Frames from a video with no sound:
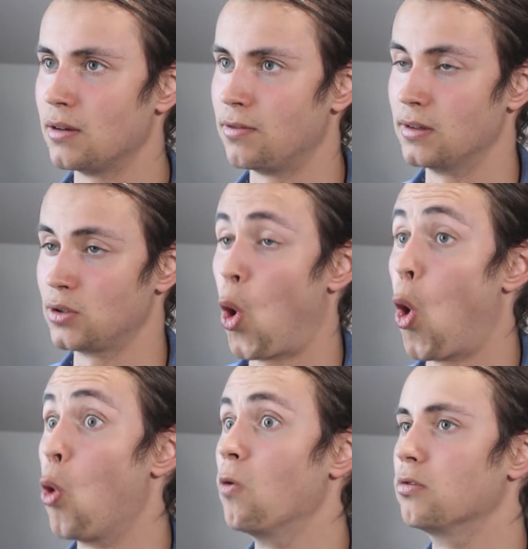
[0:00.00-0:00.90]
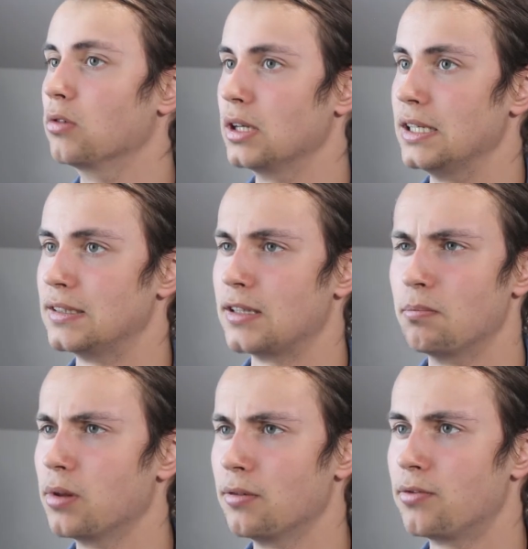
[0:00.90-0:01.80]
It feels overly
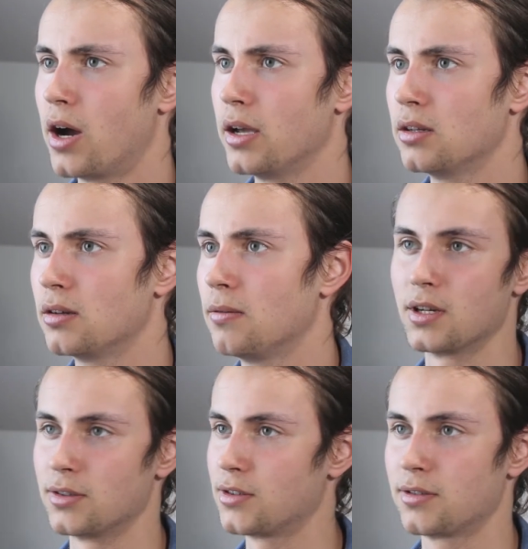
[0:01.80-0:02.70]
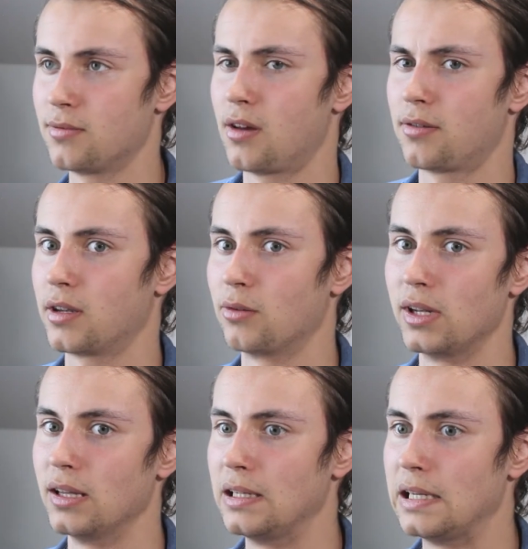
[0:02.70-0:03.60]
simplified. There's nothing
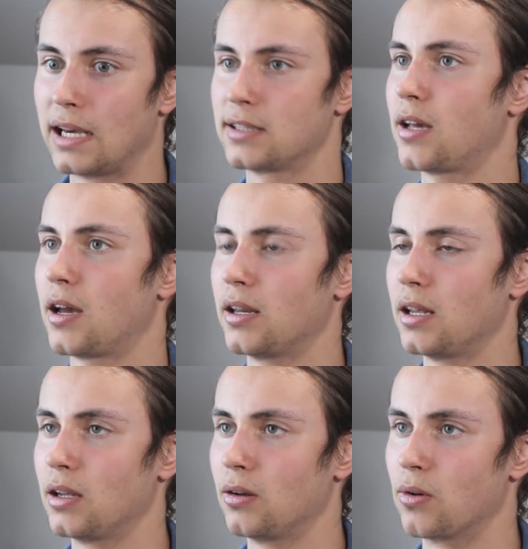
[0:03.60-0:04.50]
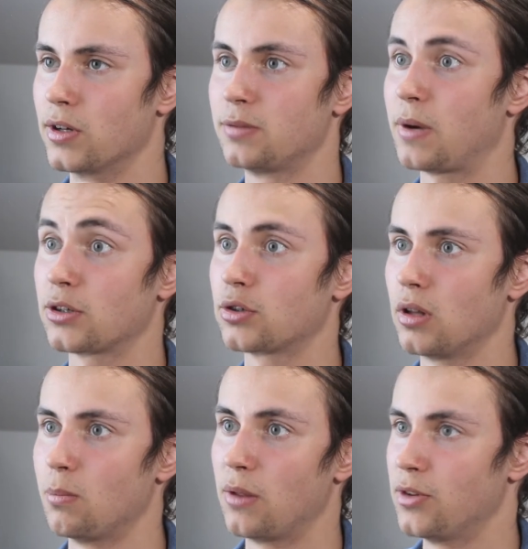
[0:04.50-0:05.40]
really exciting or
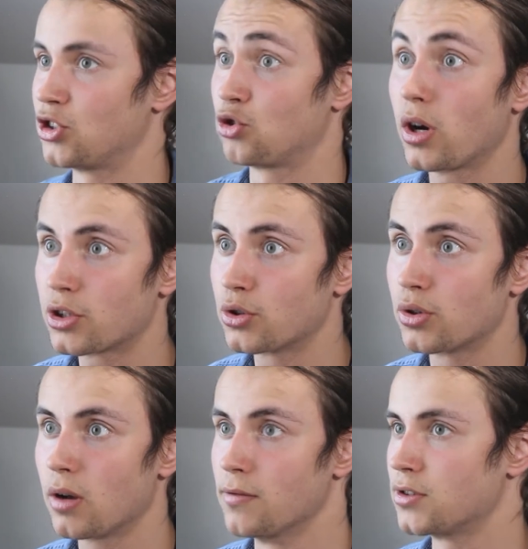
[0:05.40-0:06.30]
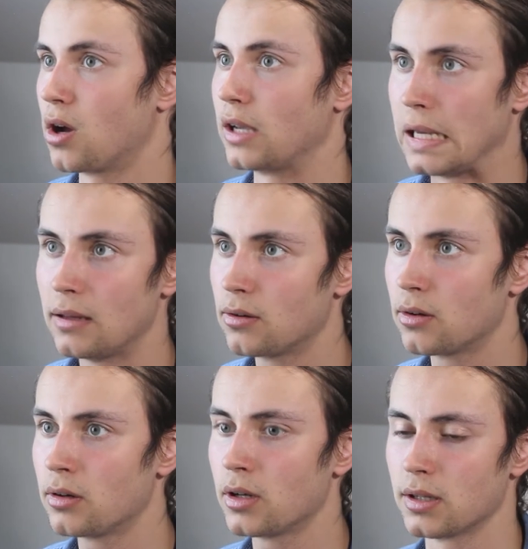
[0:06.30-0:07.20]
special about the structure of the song either.